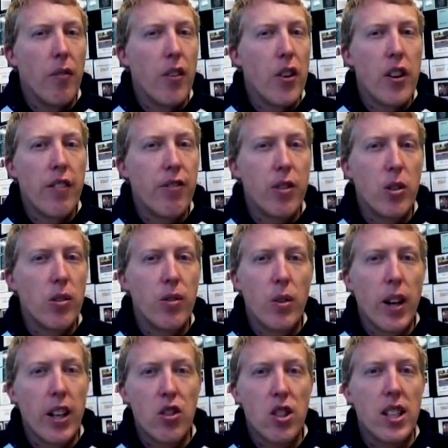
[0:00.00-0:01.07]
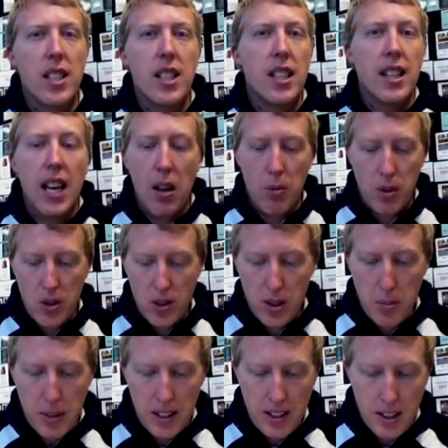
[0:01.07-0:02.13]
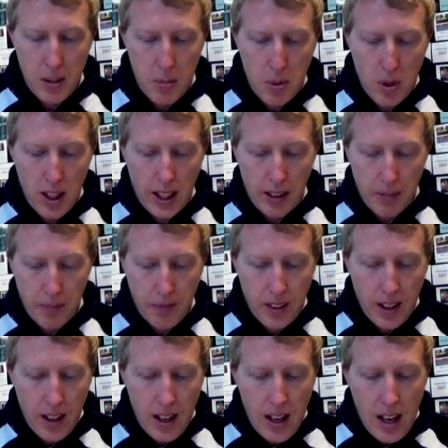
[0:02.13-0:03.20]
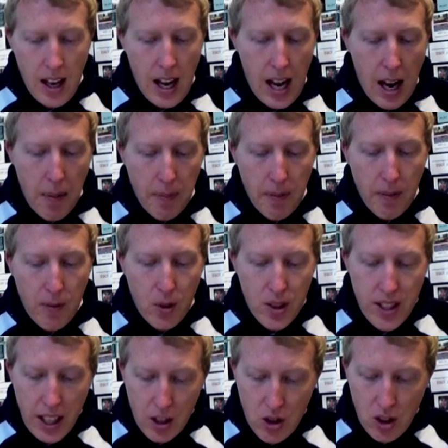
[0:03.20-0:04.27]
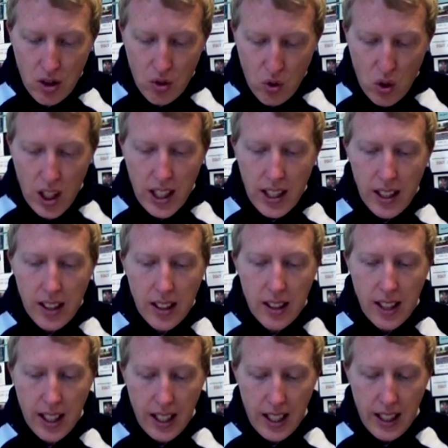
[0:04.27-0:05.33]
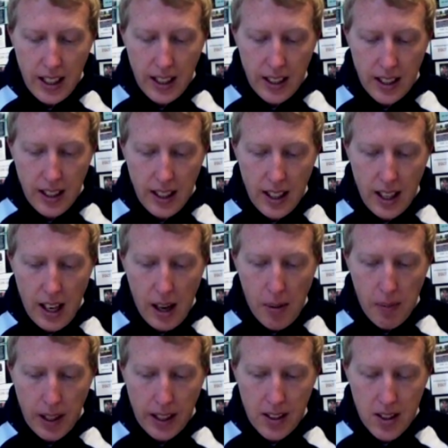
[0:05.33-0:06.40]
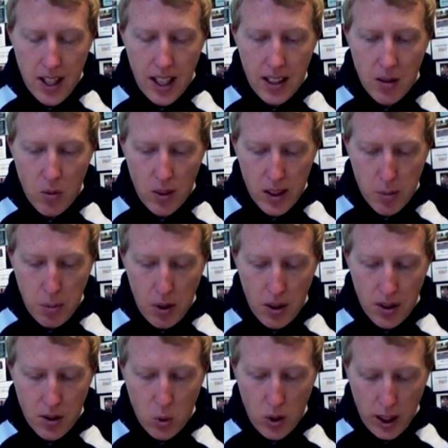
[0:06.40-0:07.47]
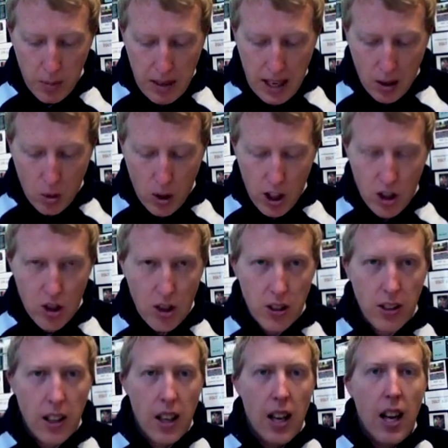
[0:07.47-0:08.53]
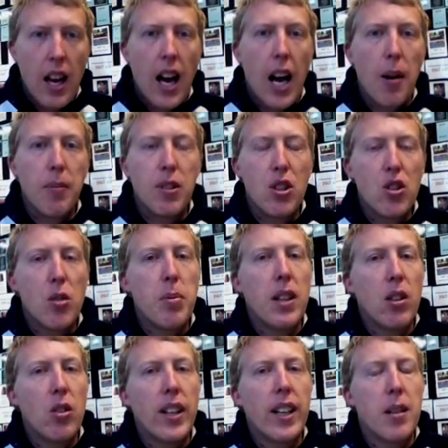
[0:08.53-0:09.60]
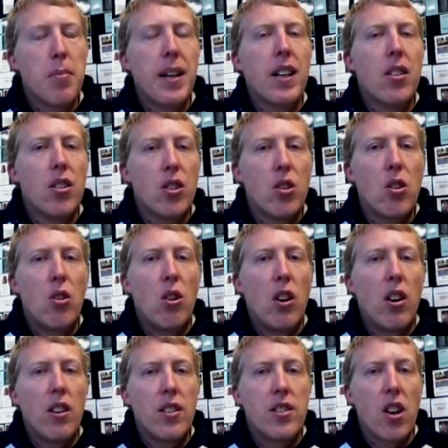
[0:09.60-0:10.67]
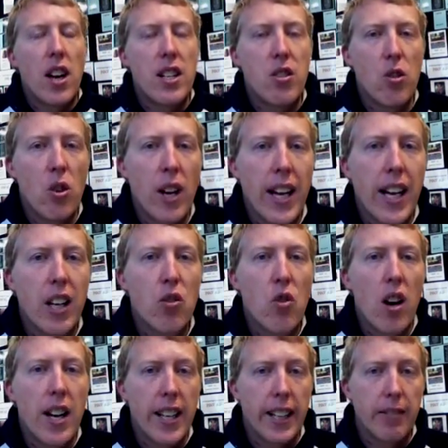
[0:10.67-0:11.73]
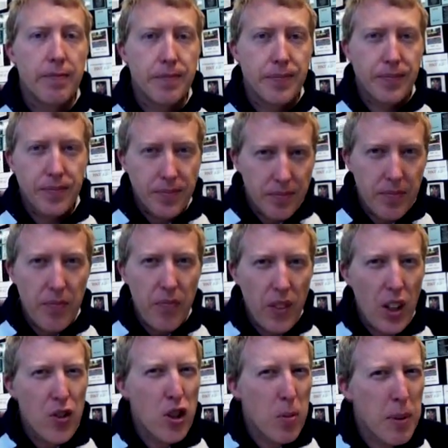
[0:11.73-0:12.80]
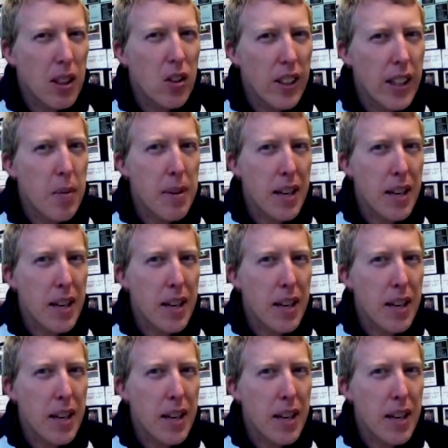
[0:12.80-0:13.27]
very few of you actually did that, which was a bit disappointing. For section 3, the extended response 20-mark question, You should be looking, depending on your size of your handwriting, should be looking